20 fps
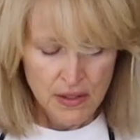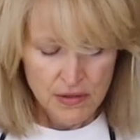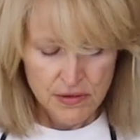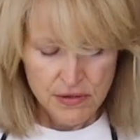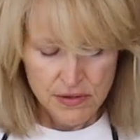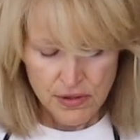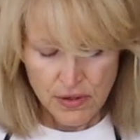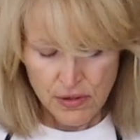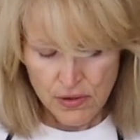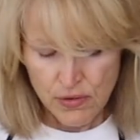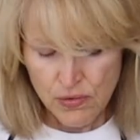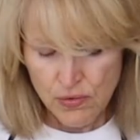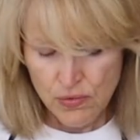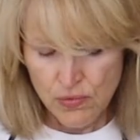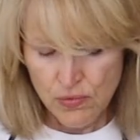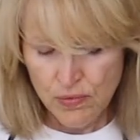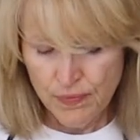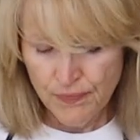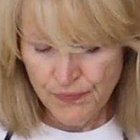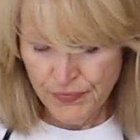
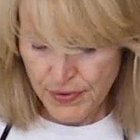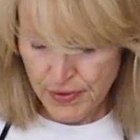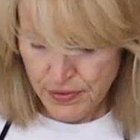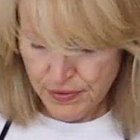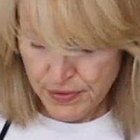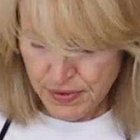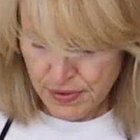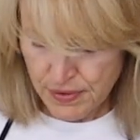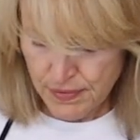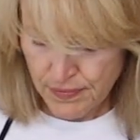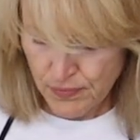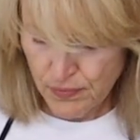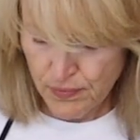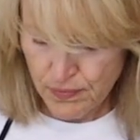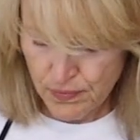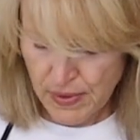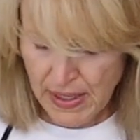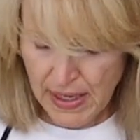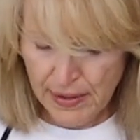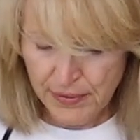So there's
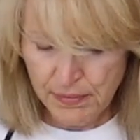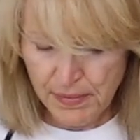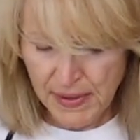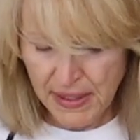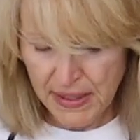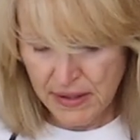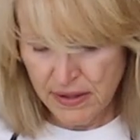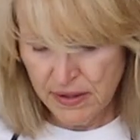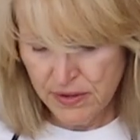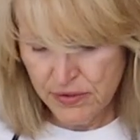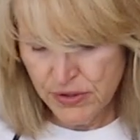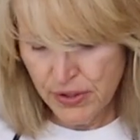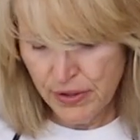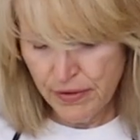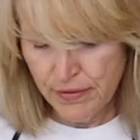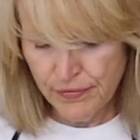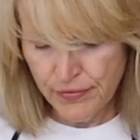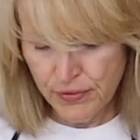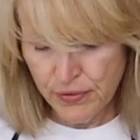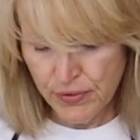how to make
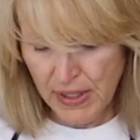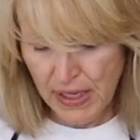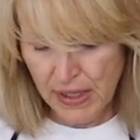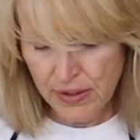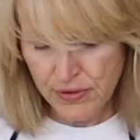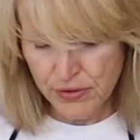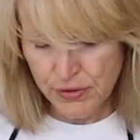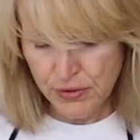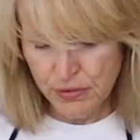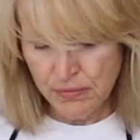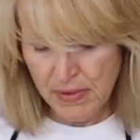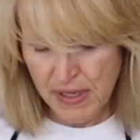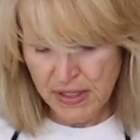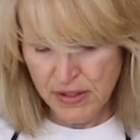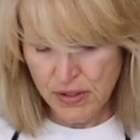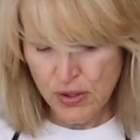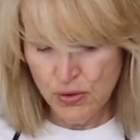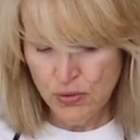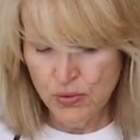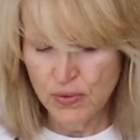tofu cashew
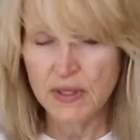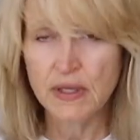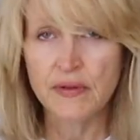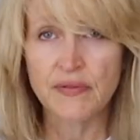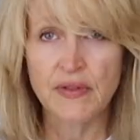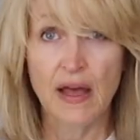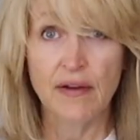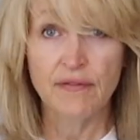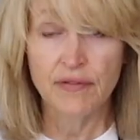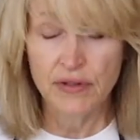mayo in that